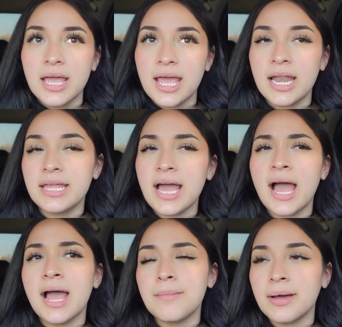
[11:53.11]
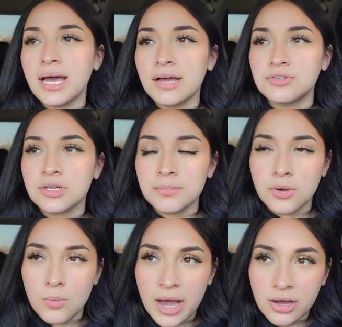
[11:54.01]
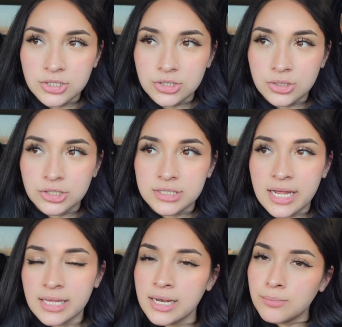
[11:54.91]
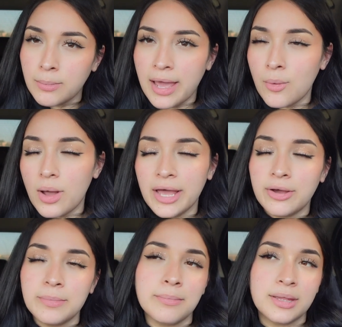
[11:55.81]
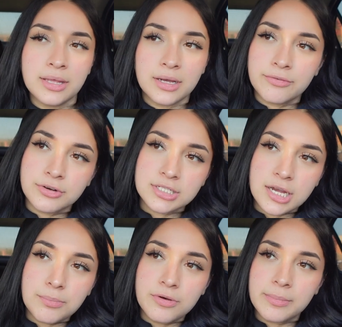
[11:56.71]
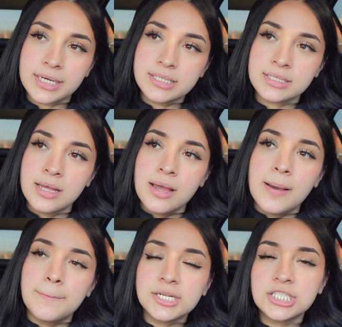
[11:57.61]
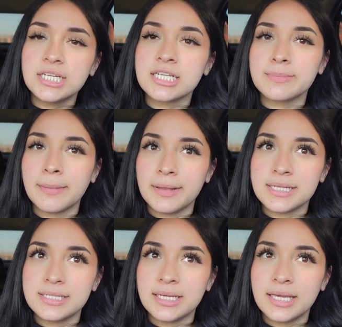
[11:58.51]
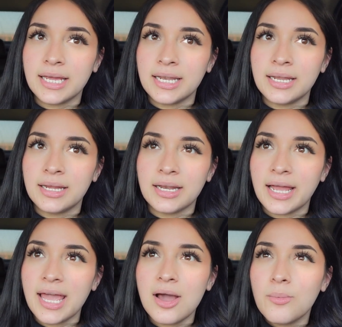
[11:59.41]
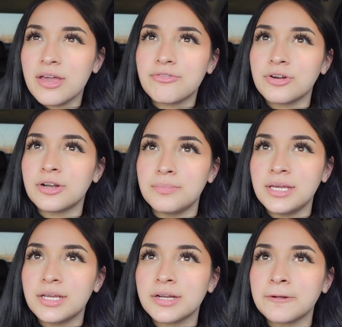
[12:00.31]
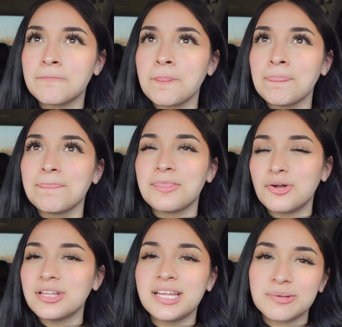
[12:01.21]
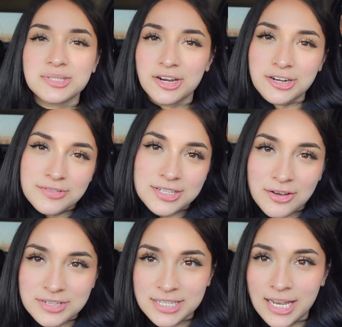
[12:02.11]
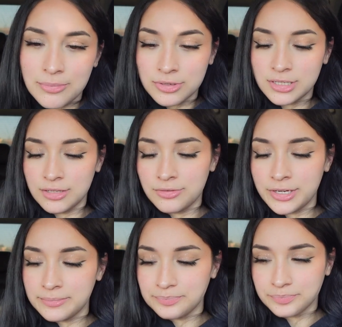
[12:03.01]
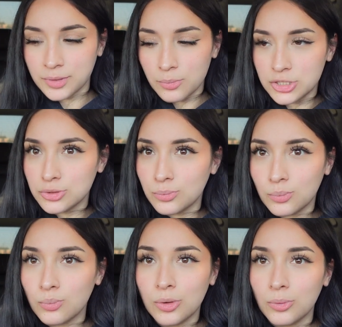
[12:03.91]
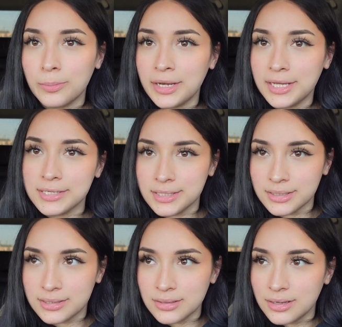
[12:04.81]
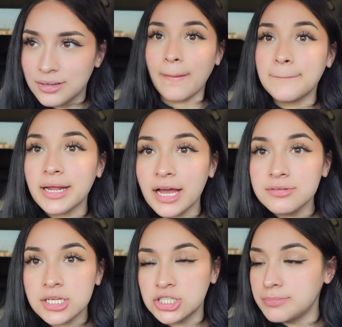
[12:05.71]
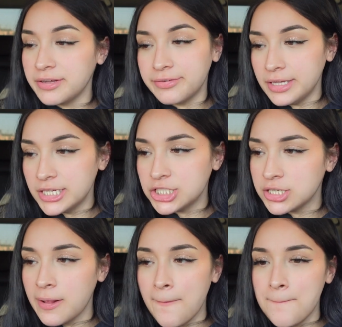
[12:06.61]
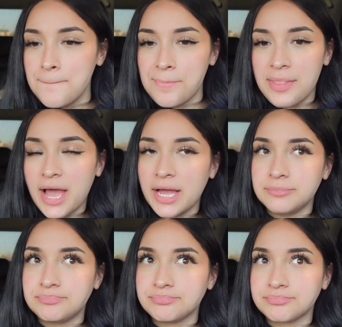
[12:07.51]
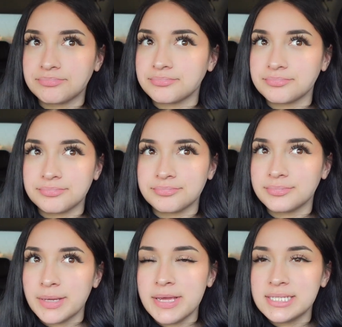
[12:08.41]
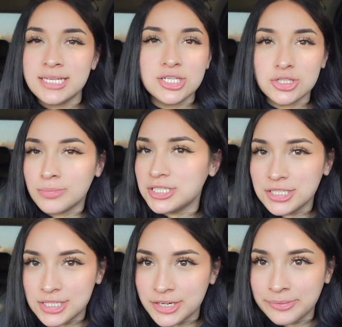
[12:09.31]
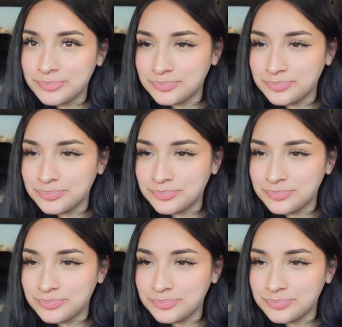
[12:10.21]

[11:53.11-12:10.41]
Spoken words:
And yeah, it might have took me a while to understand that. And by a while, I mean in the first couple of months, but she is my blessing and I can't wait for be here. The only thing I'm scared of is obviously labor and delivery, which what woman isn't? But I have such a big village that it makes things so much easier.